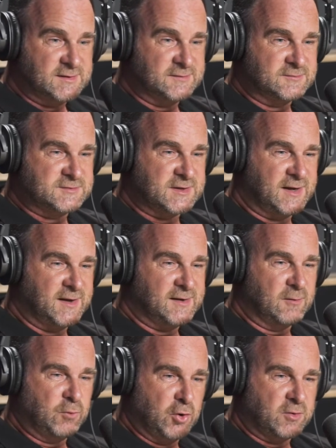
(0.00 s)
there was a
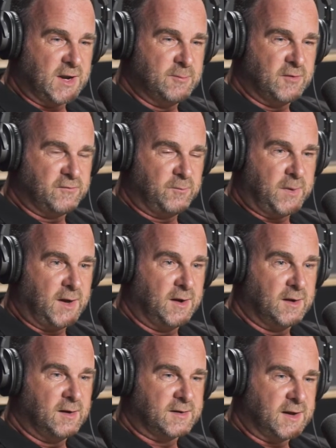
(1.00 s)
wheel came off a
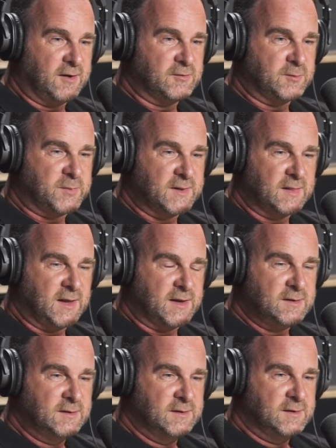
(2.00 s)
car in the pit
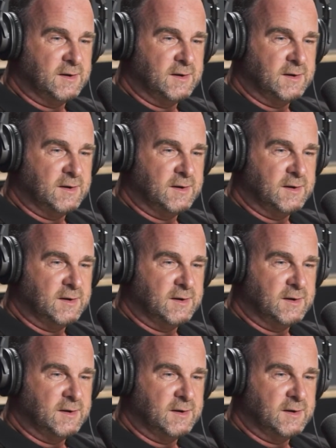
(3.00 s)
lane